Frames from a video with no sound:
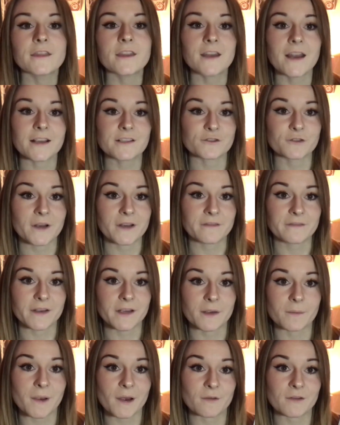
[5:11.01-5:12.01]
The next great
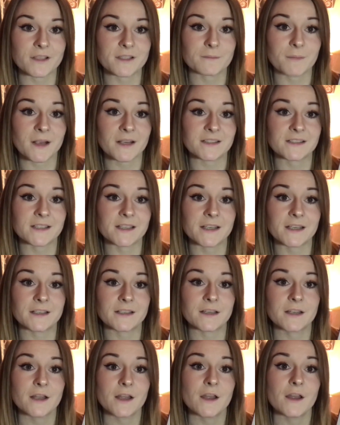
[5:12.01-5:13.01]
thing about this
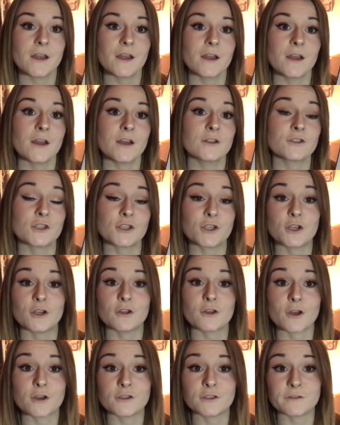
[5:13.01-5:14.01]
magazine, to
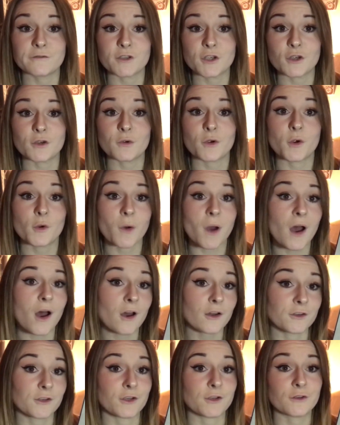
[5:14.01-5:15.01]
you, those of you who
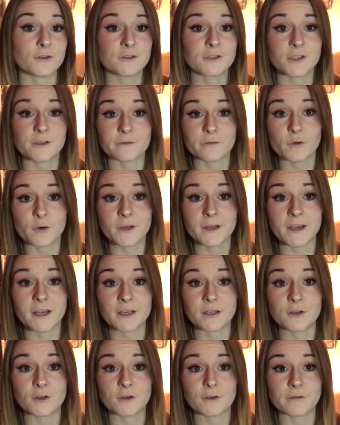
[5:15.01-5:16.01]
are new to the
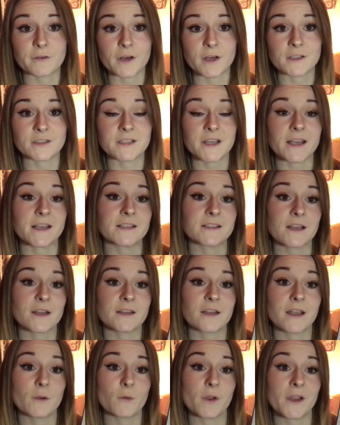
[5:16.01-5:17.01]
40k universe, is
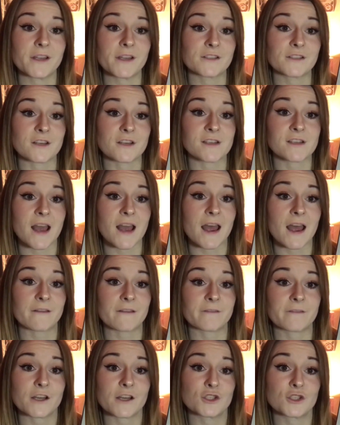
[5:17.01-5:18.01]
it does
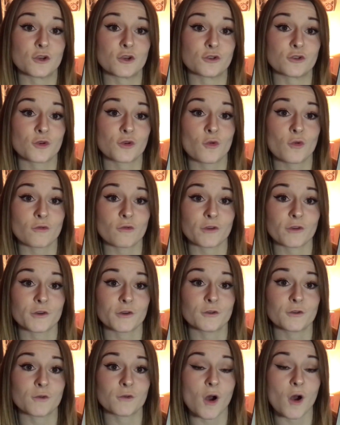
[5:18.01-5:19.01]
have a
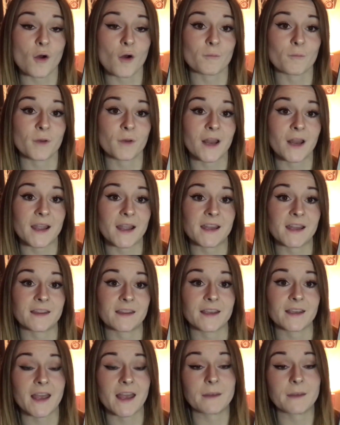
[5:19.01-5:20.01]
tutorial on
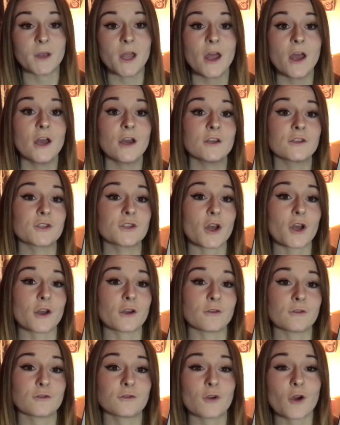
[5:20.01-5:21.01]
playing the game.
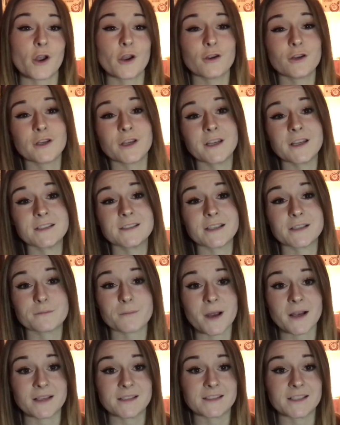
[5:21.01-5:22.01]
So not only is this
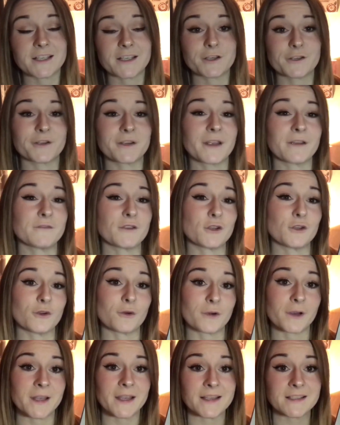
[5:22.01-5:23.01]
magazine going to give you
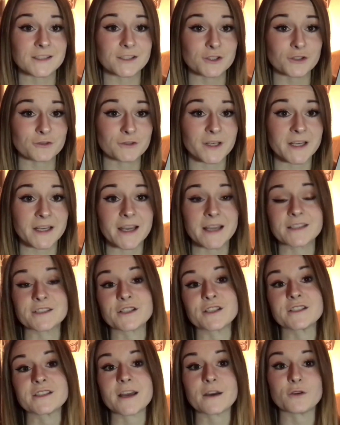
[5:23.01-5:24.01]
your history, it's
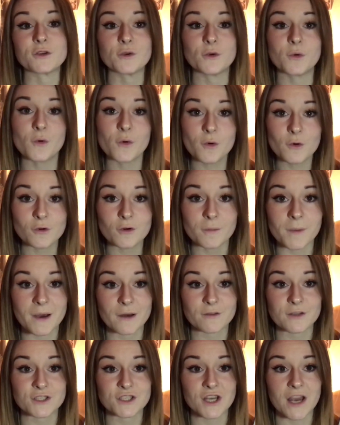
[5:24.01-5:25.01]
going to tell you all
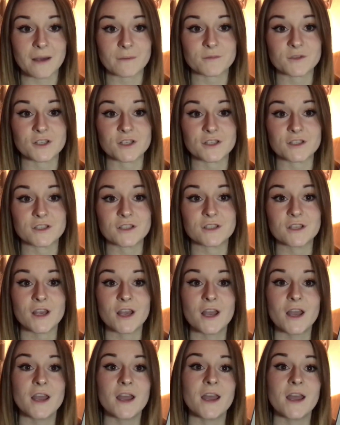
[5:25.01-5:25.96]
about the chapters,